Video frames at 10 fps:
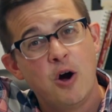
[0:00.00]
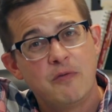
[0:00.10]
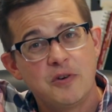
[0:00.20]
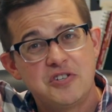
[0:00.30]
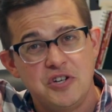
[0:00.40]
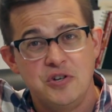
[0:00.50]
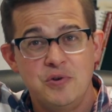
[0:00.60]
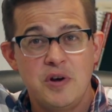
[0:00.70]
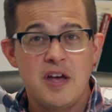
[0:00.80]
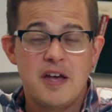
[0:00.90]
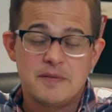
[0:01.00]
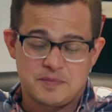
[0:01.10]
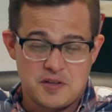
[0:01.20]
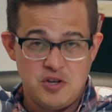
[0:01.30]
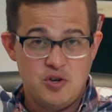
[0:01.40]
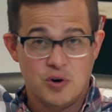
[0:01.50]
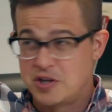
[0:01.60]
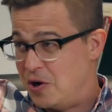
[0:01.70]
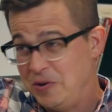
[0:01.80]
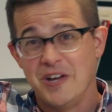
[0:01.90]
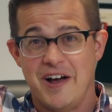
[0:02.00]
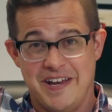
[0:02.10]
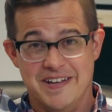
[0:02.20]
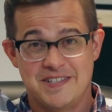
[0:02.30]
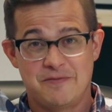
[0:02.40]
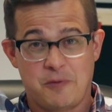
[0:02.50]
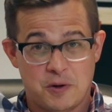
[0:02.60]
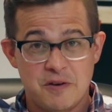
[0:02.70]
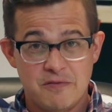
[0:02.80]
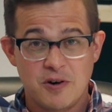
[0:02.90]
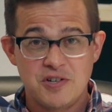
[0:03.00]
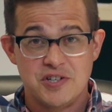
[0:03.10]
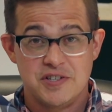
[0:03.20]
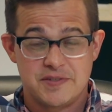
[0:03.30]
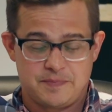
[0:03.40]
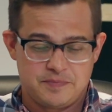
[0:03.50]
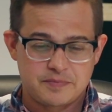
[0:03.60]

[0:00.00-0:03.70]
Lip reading: over to your cold audience for conversions.